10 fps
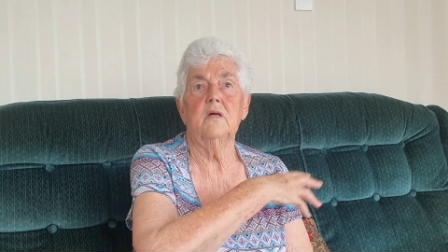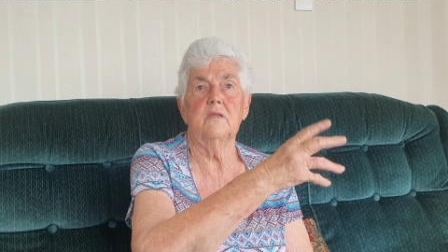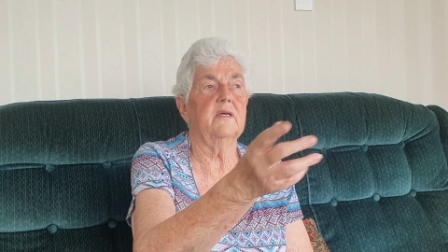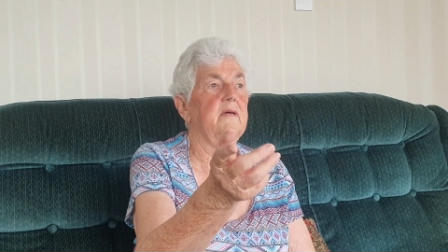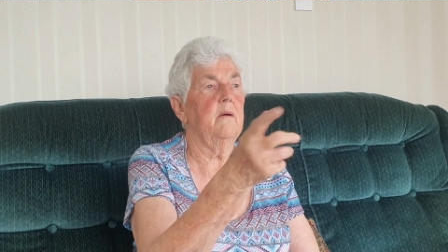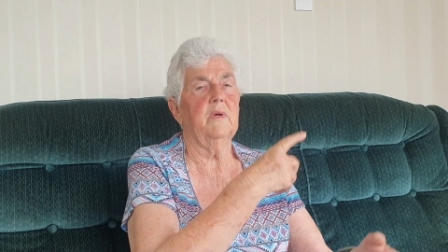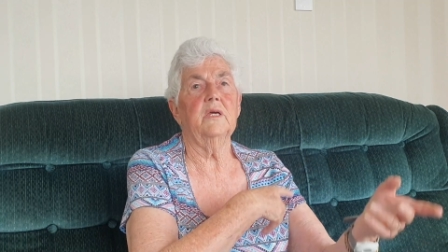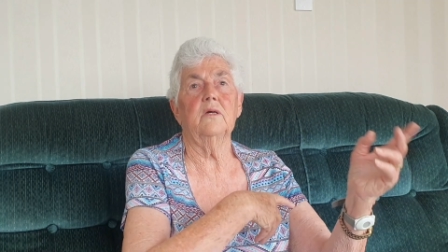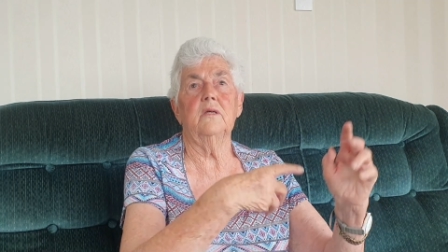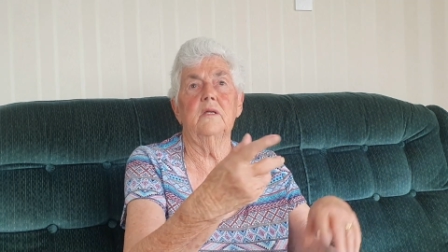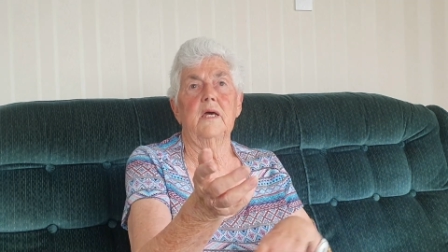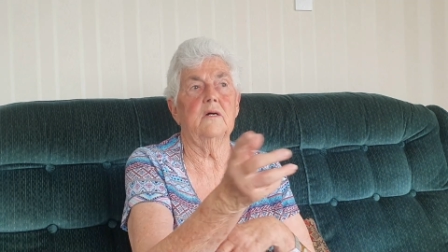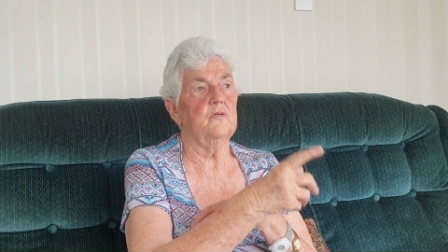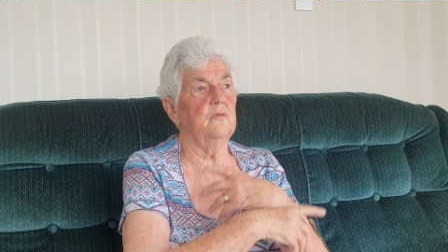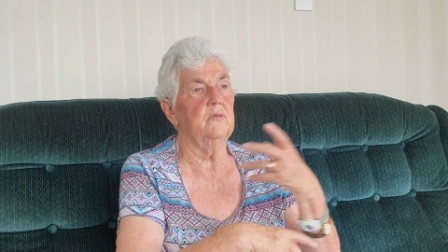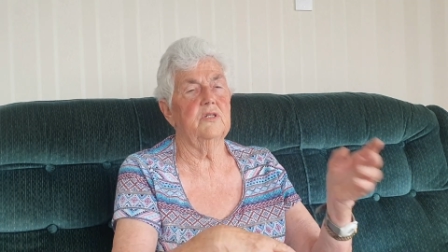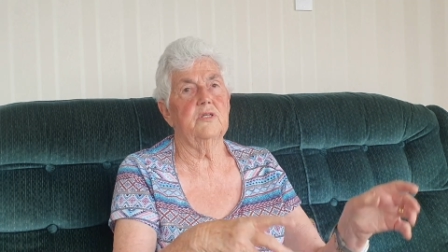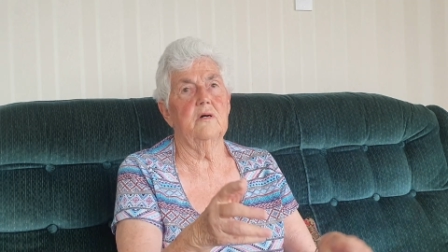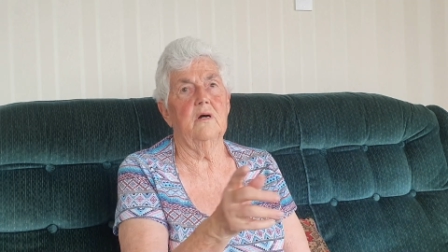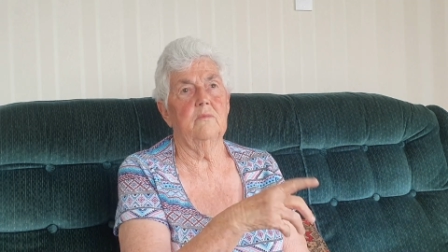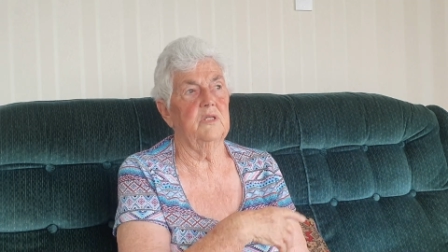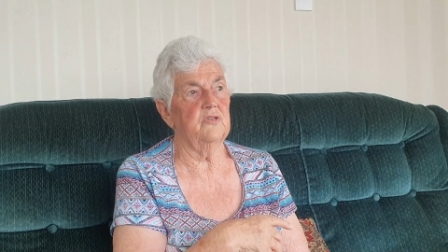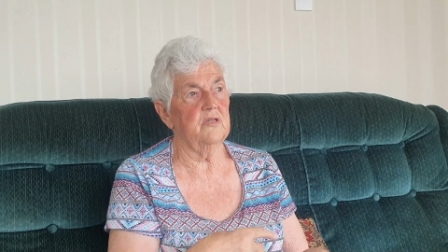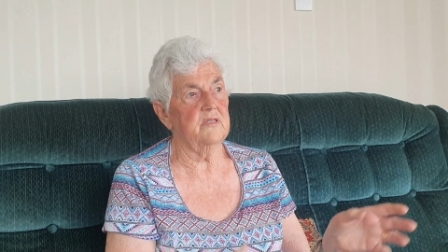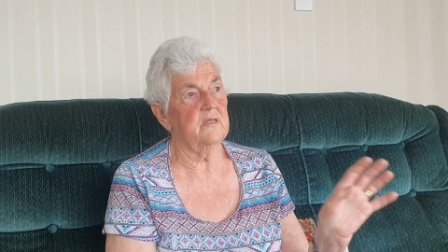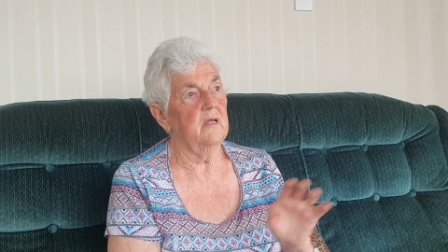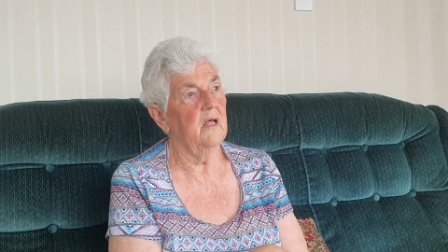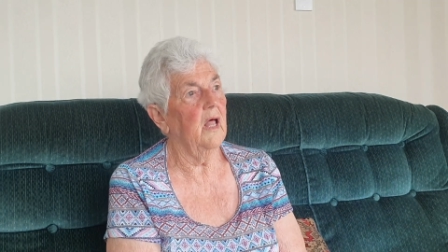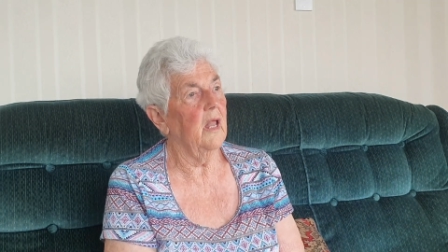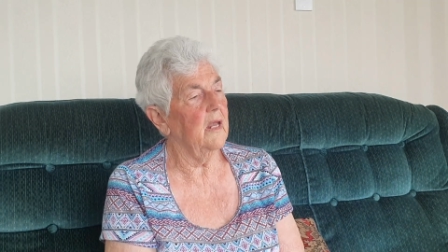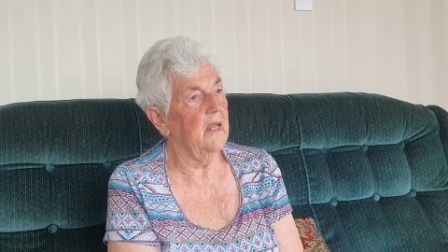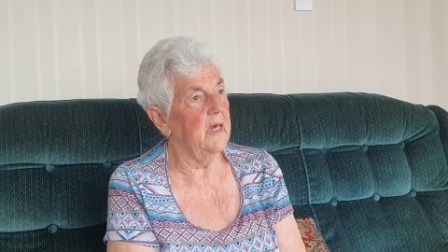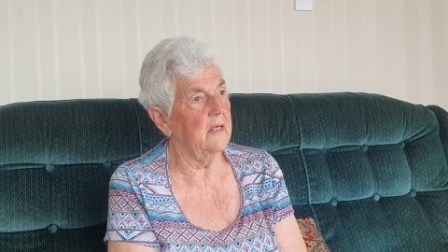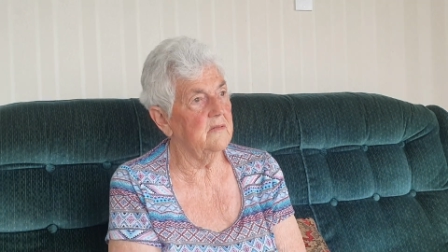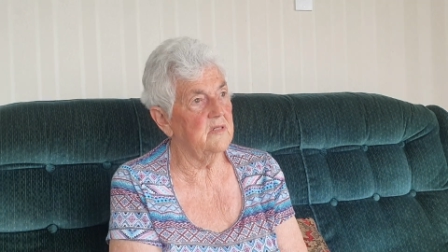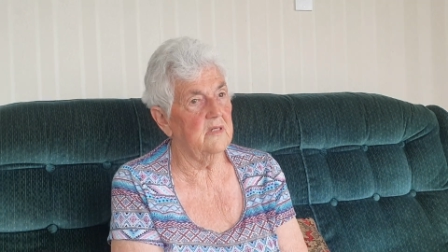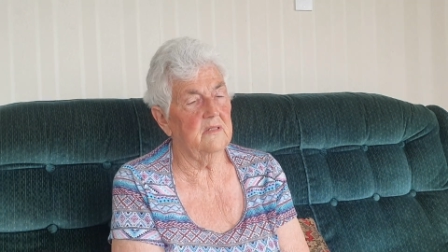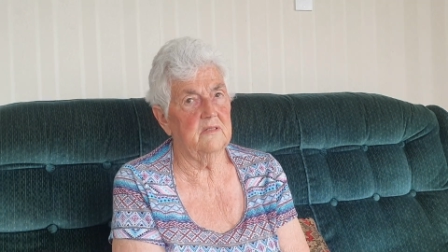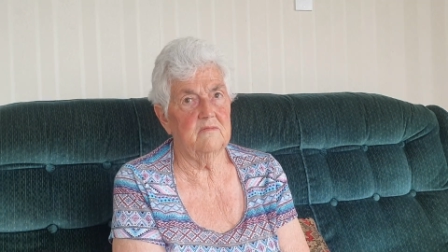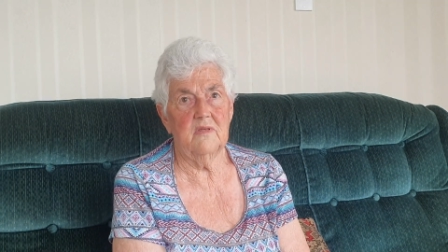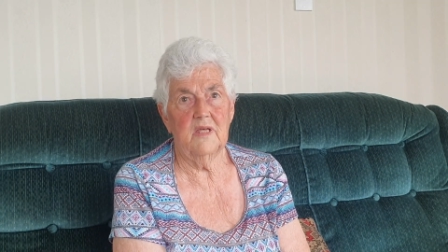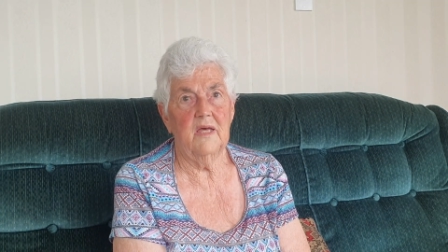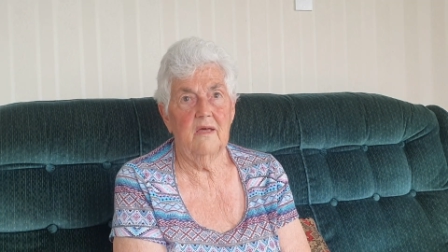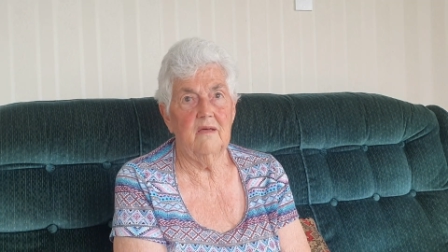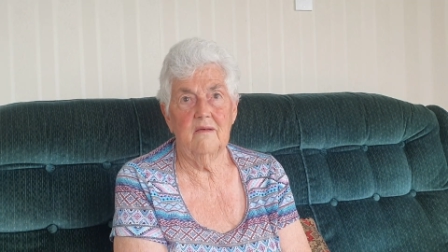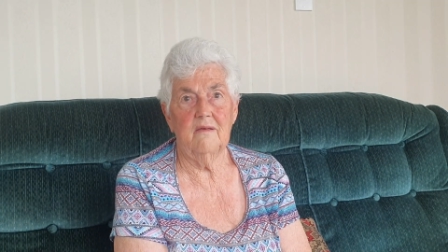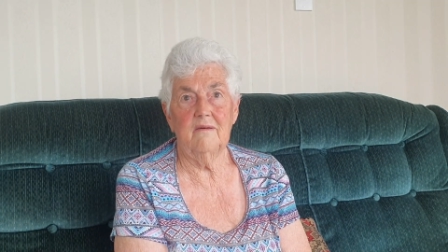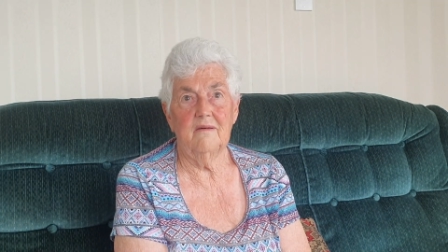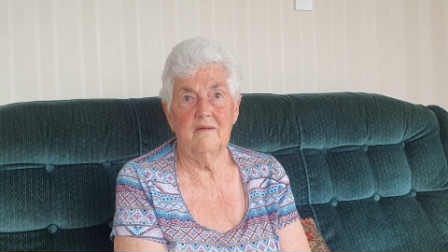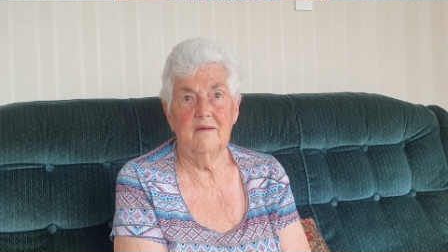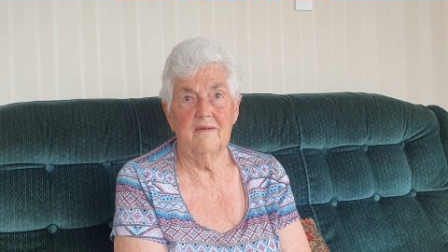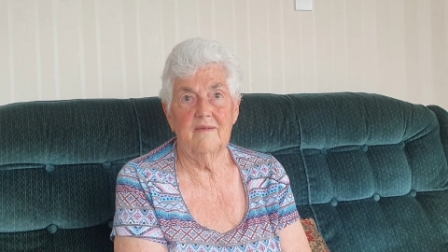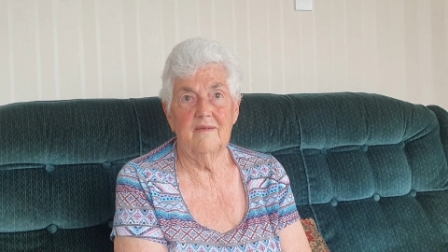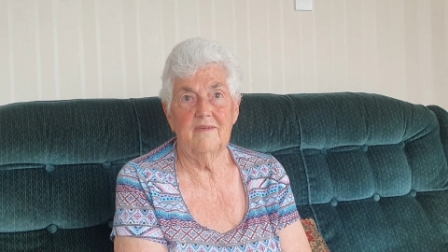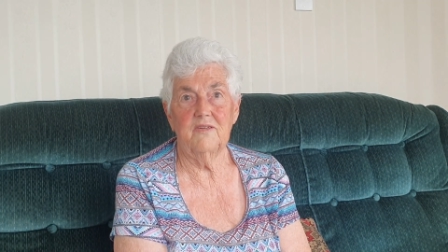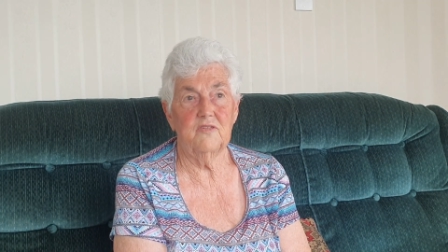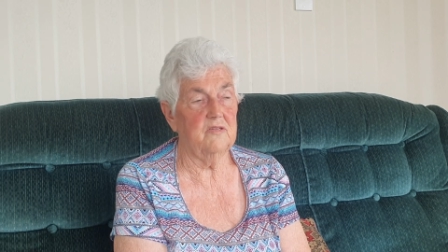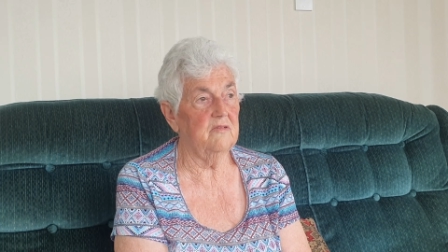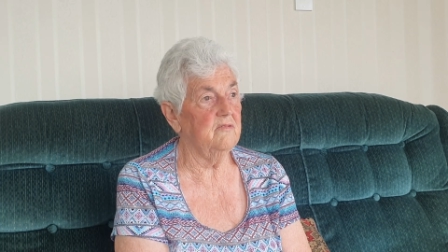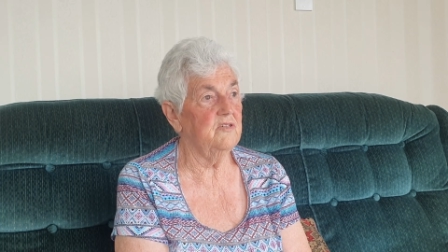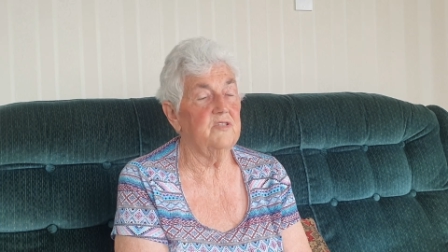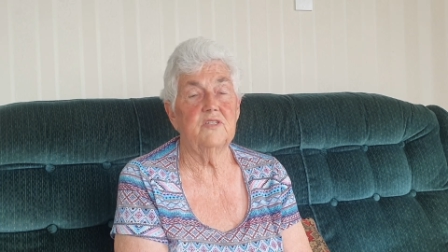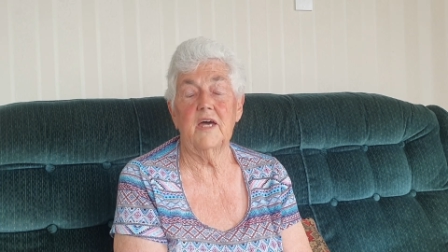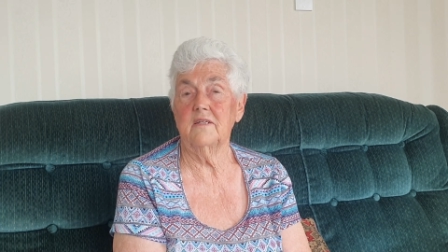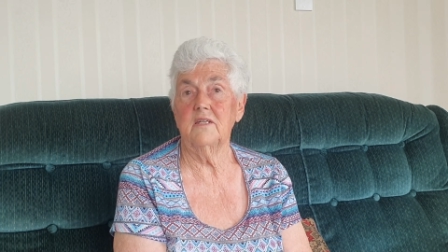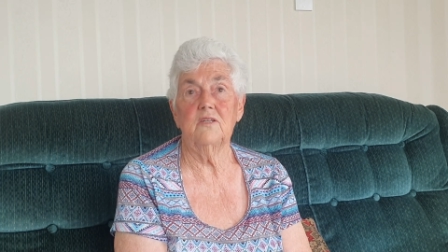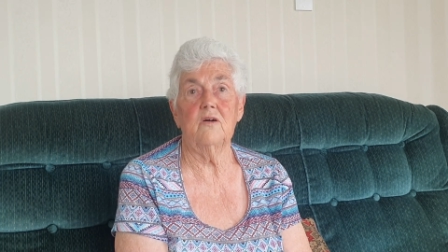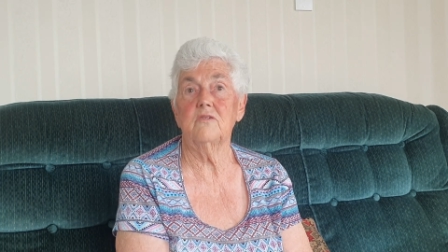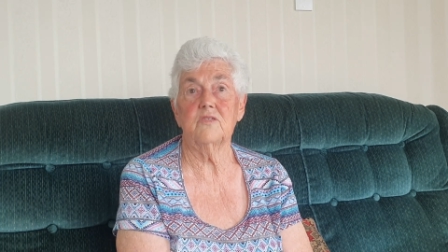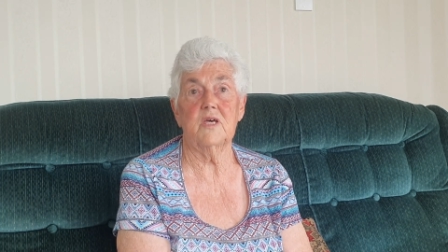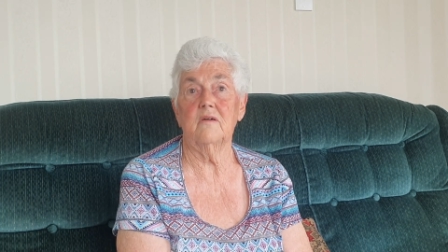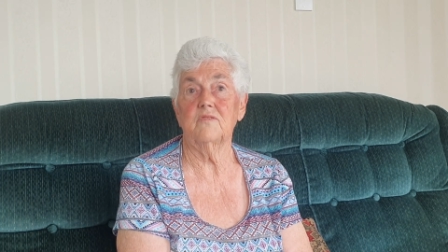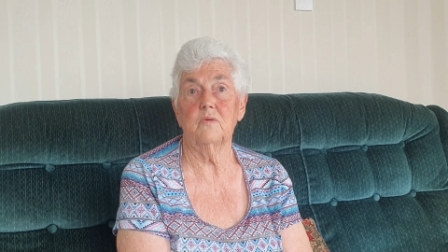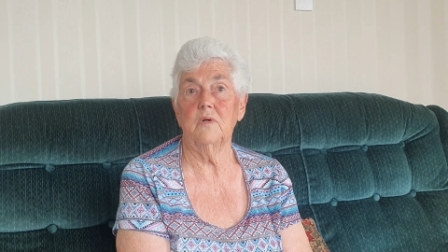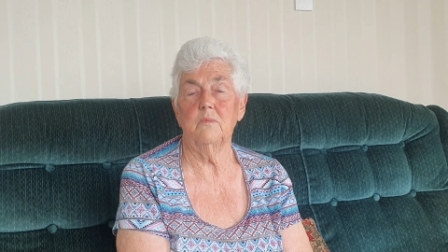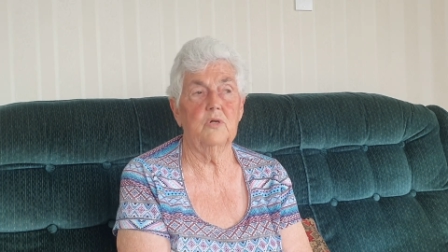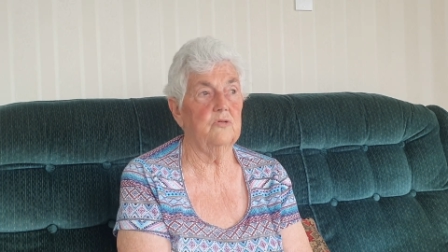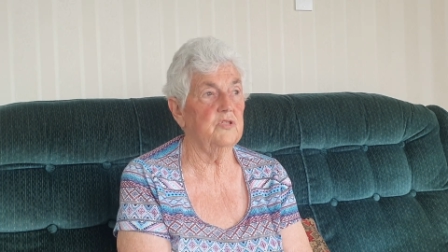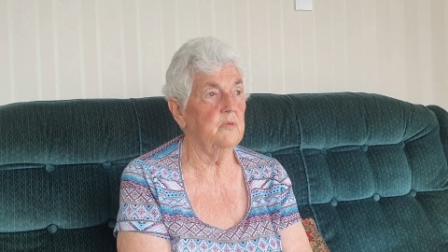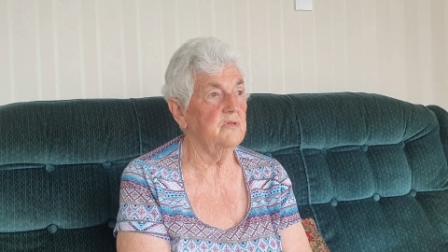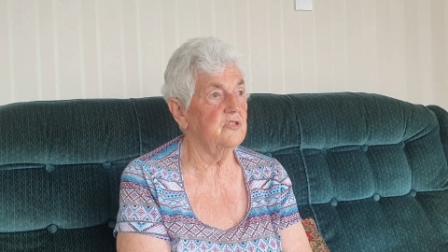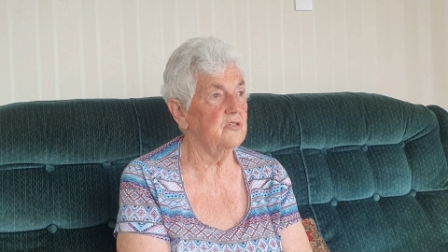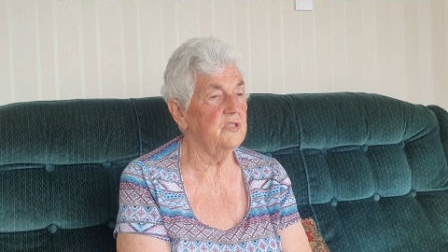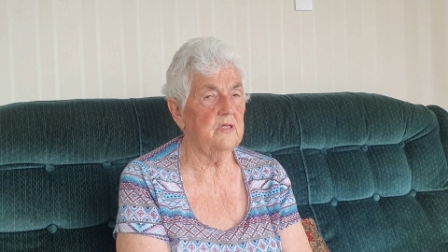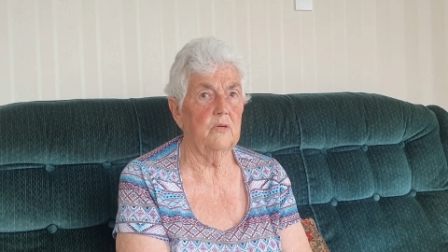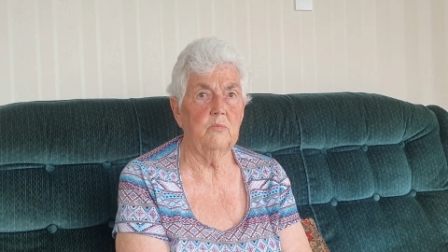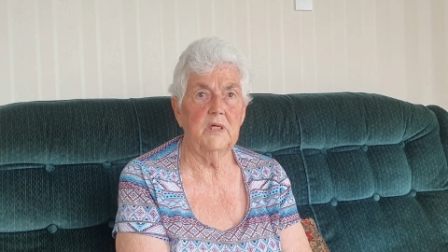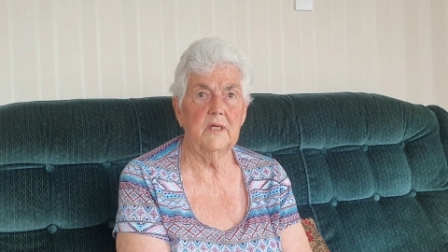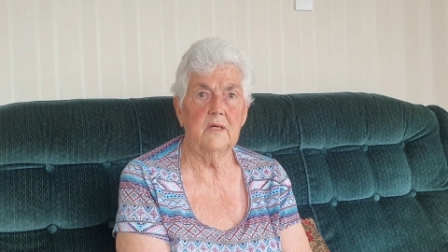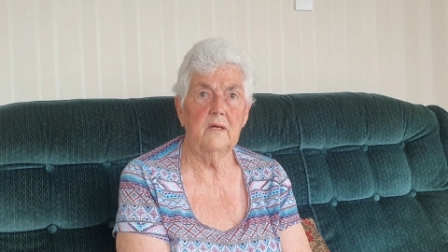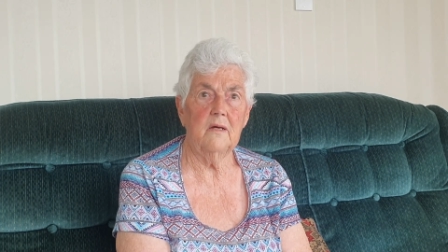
They're coming in and out all the time and just landing and yeah, you, you didn't take any notice after a while because there was just so many.